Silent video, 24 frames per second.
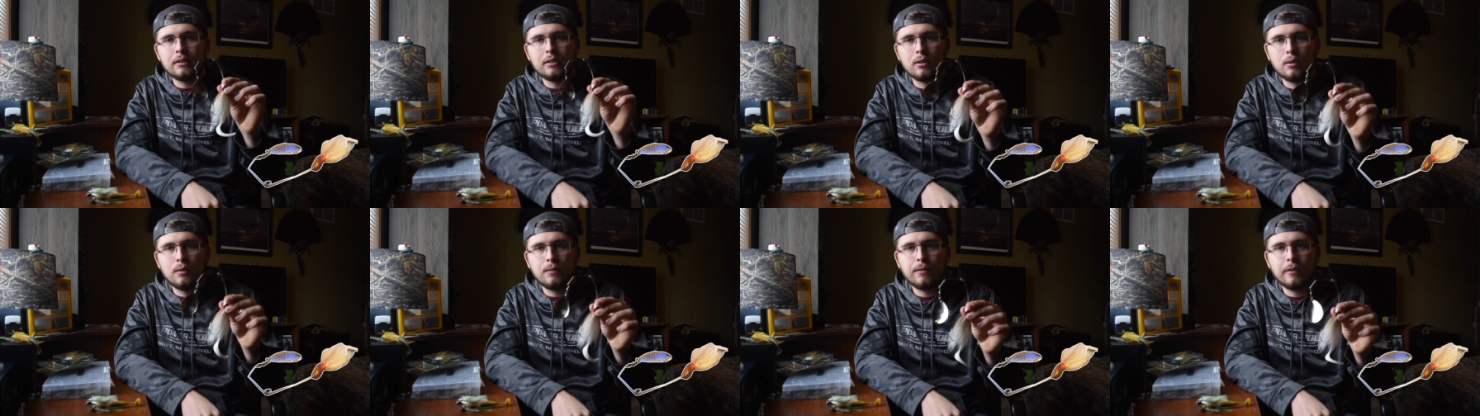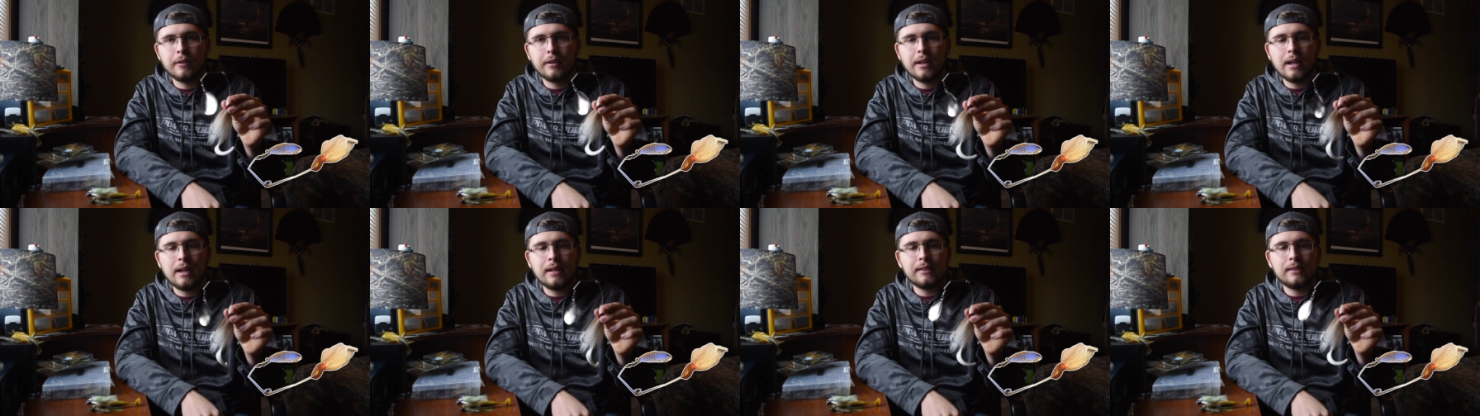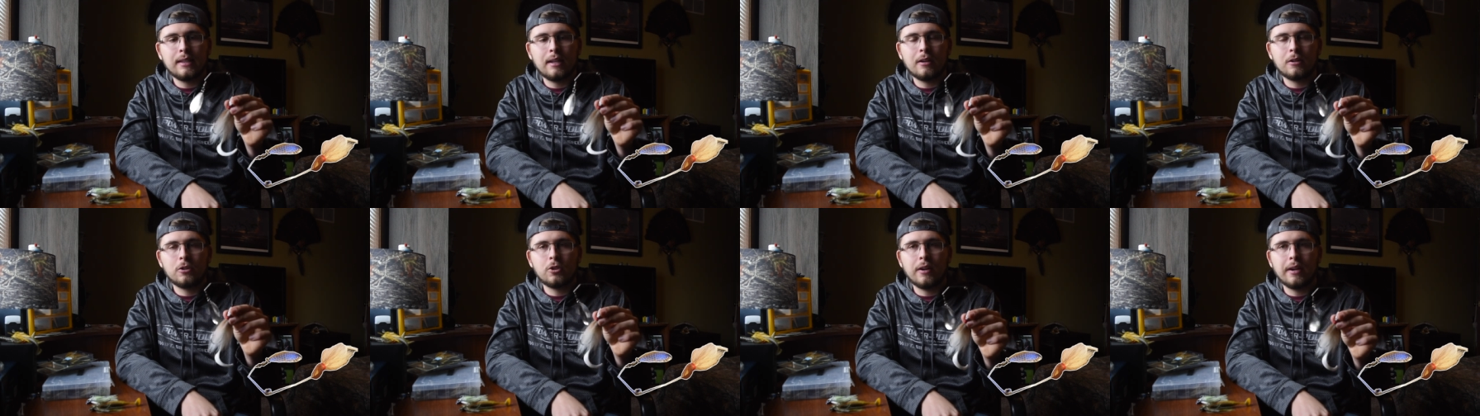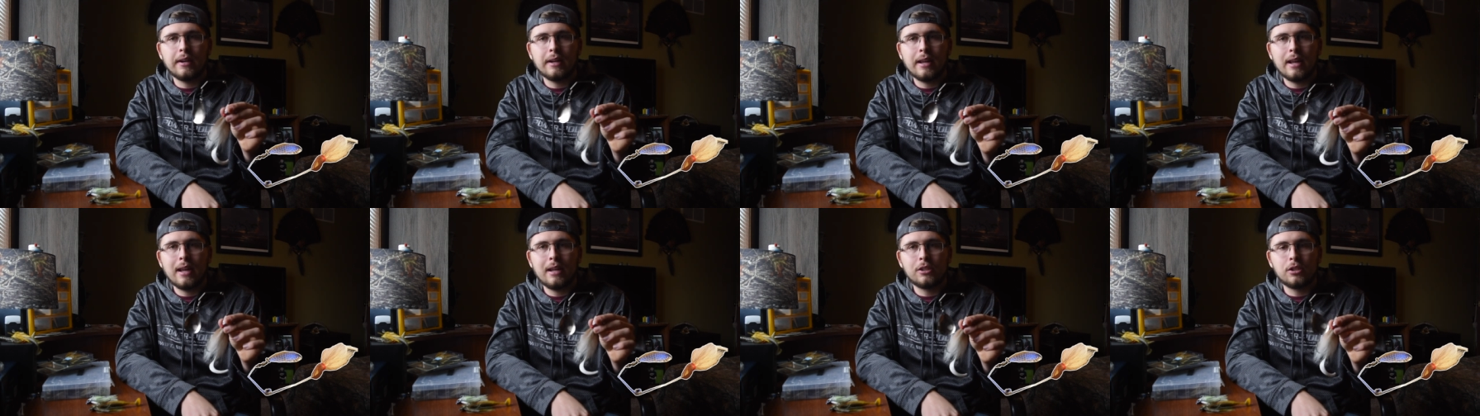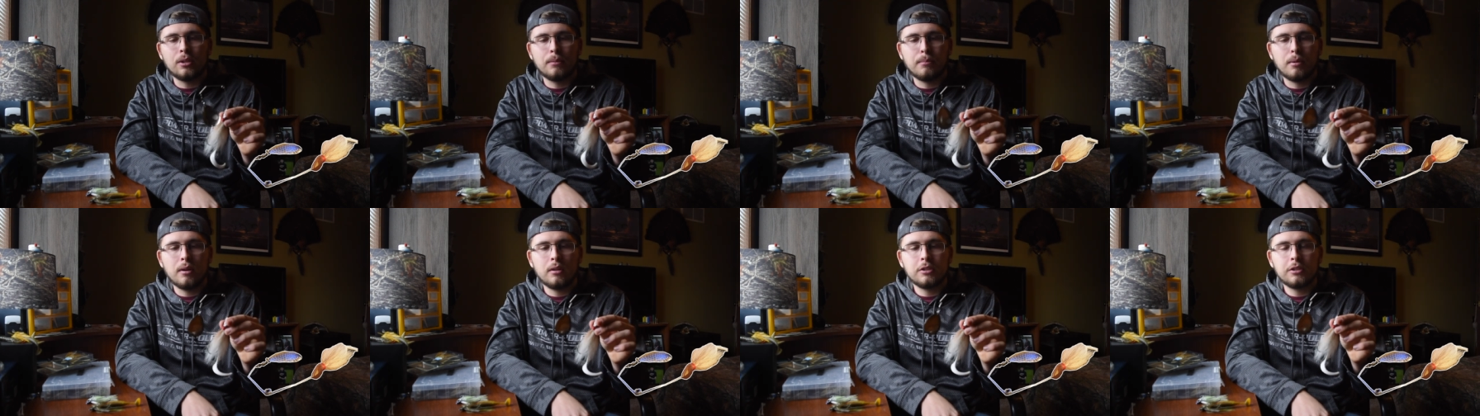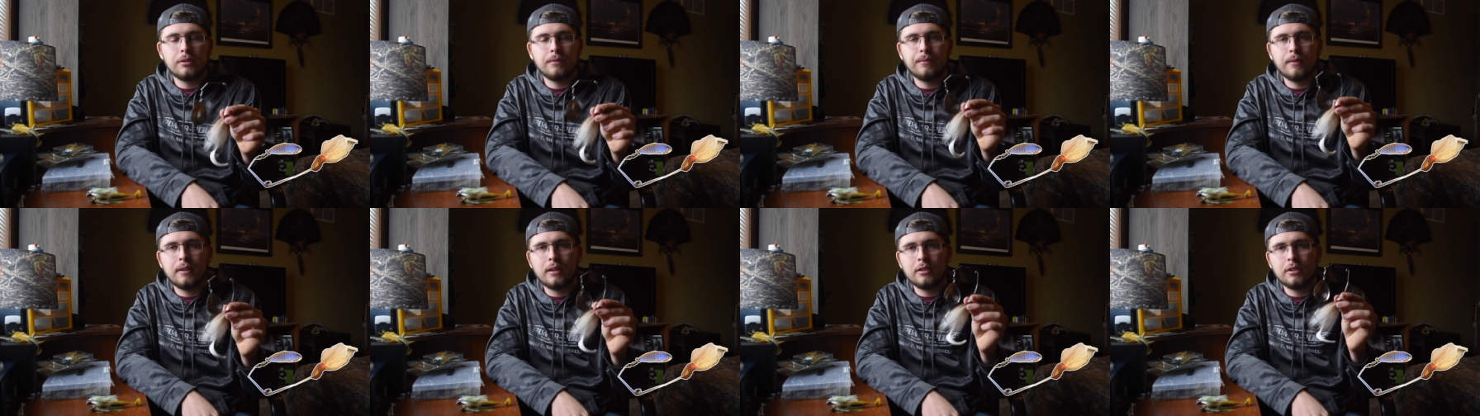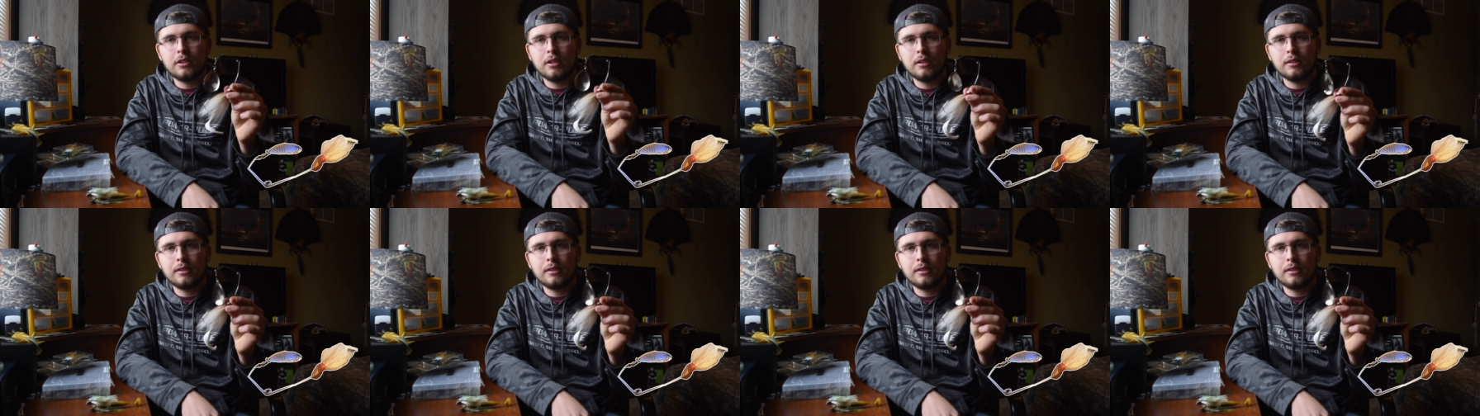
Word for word: So for you guys that are trying to catch a bunch of fish,